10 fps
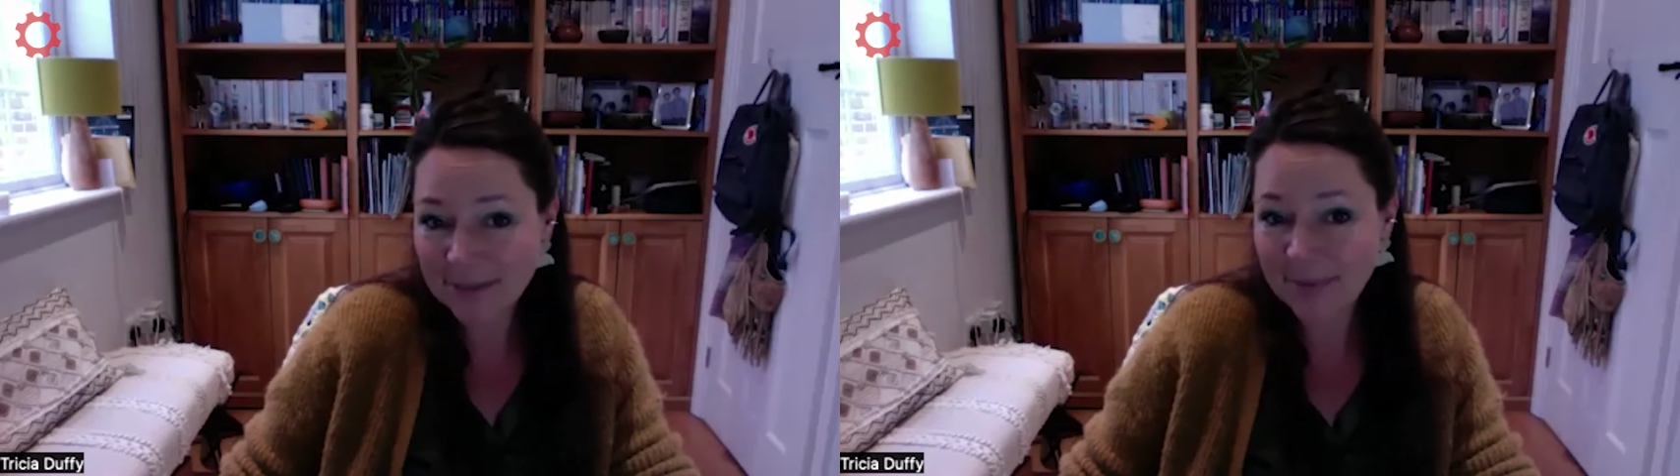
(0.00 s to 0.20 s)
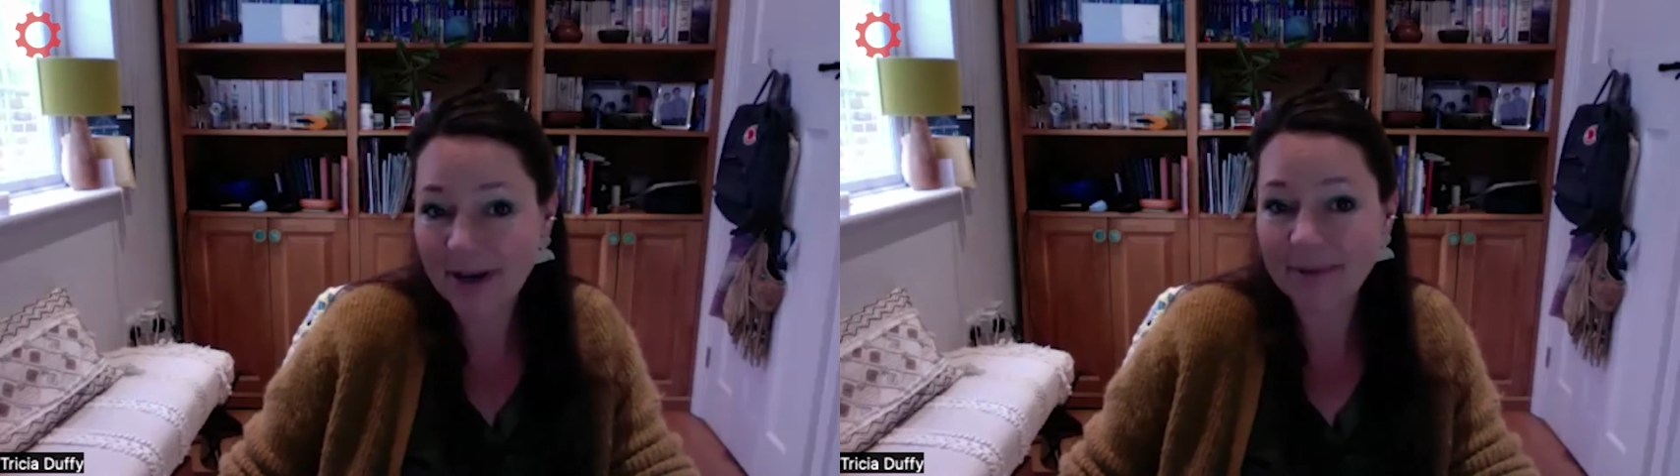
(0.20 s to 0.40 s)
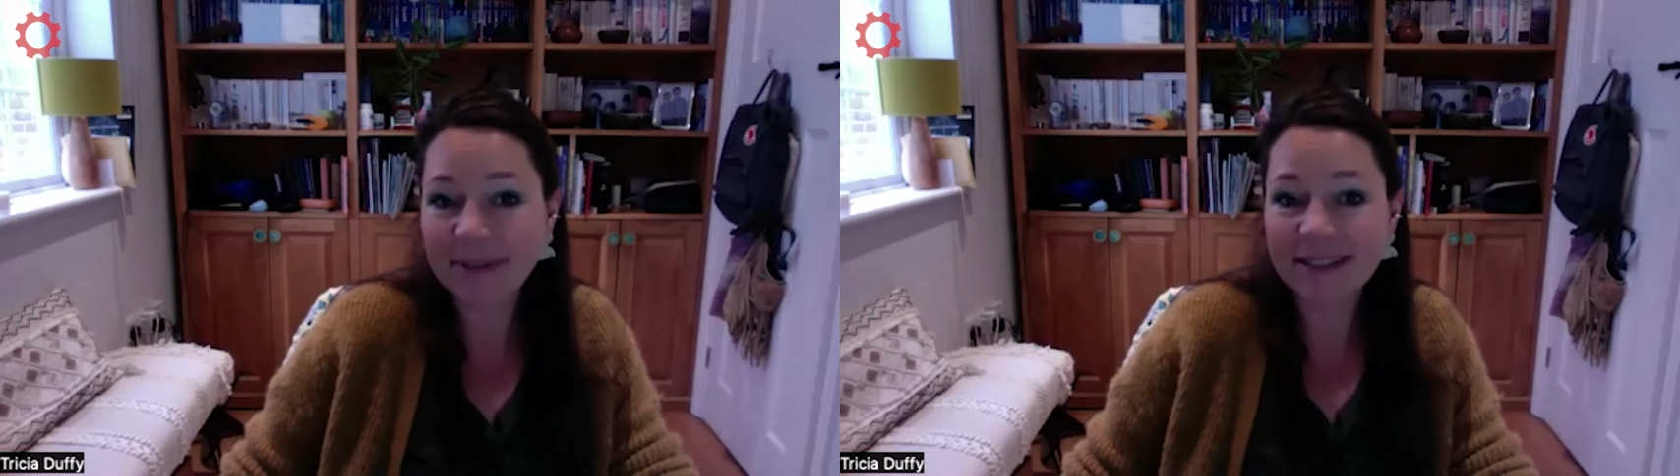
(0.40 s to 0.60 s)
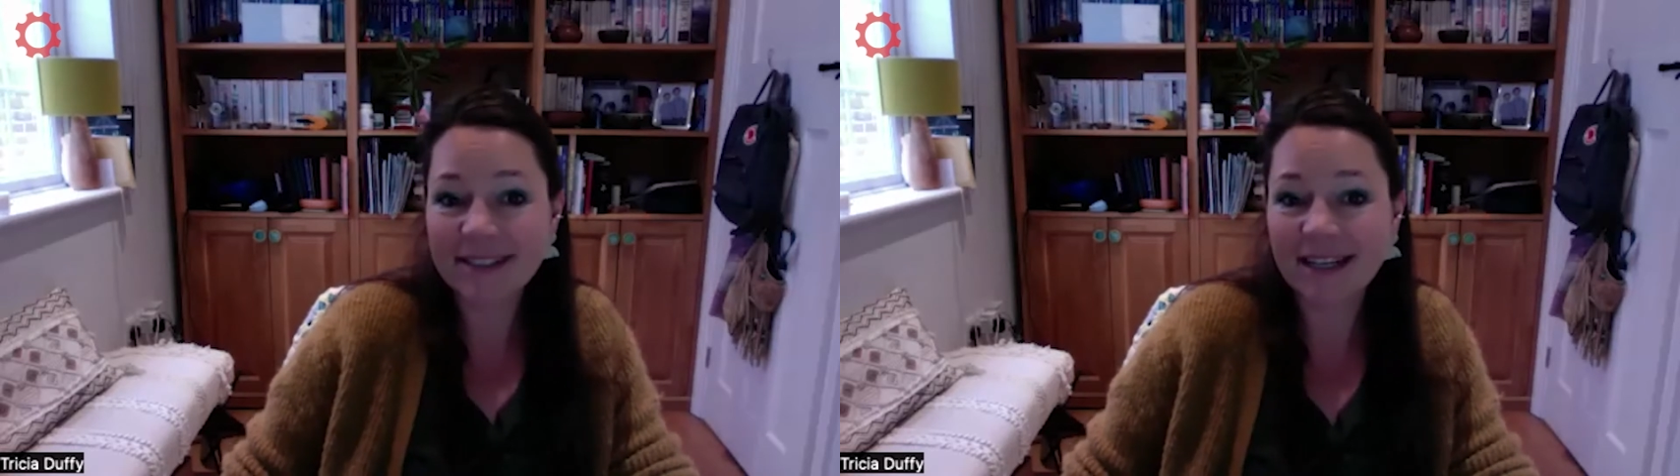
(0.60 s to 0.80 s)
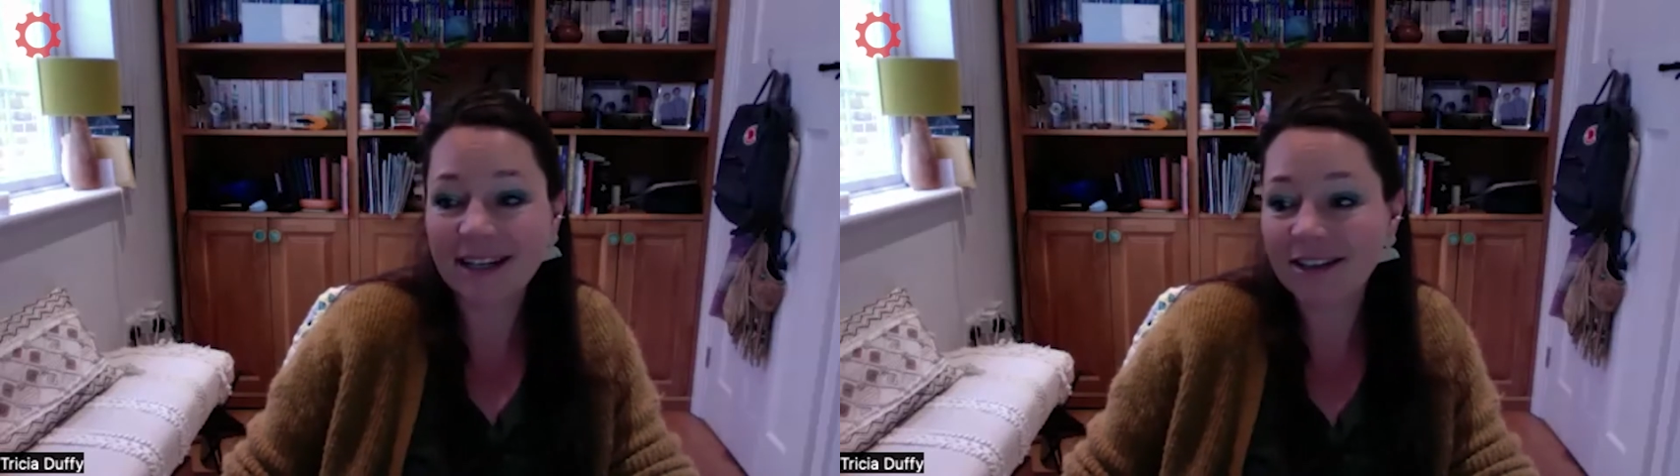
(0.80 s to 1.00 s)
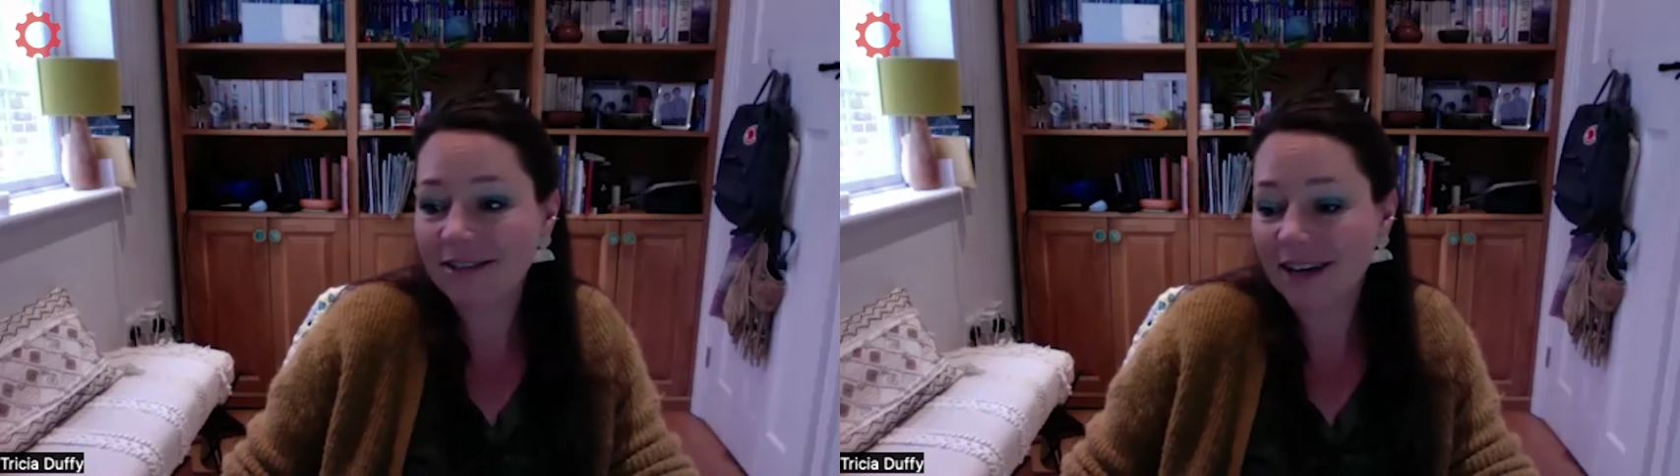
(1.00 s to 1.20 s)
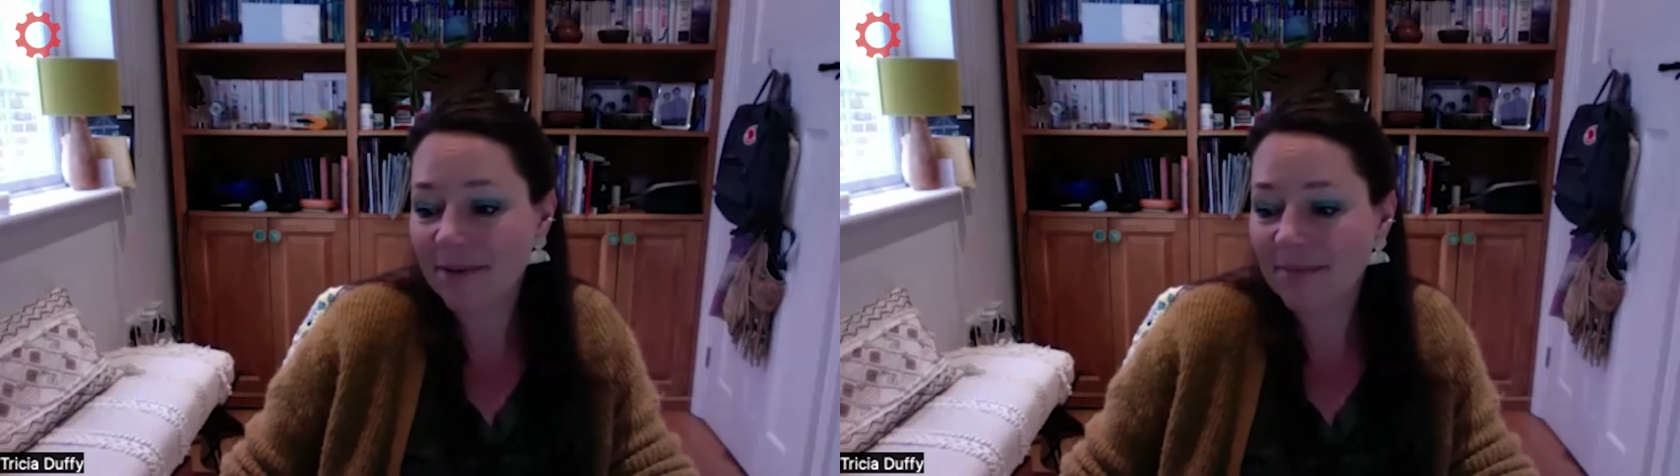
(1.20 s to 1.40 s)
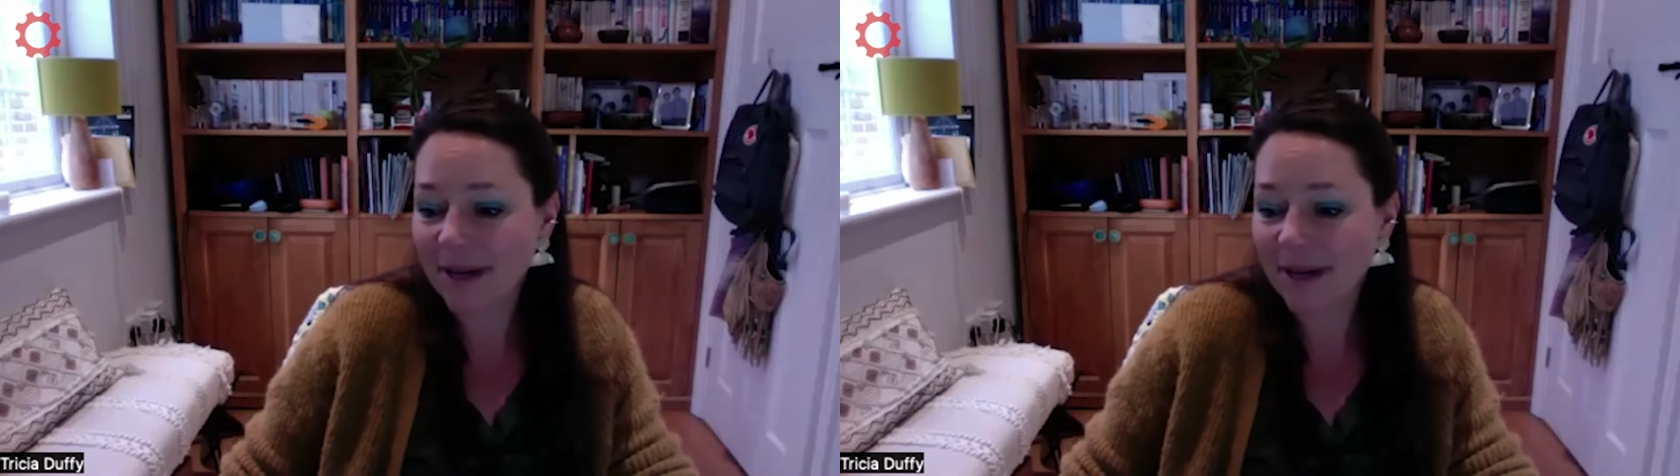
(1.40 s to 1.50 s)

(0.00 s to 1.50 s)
department, so um,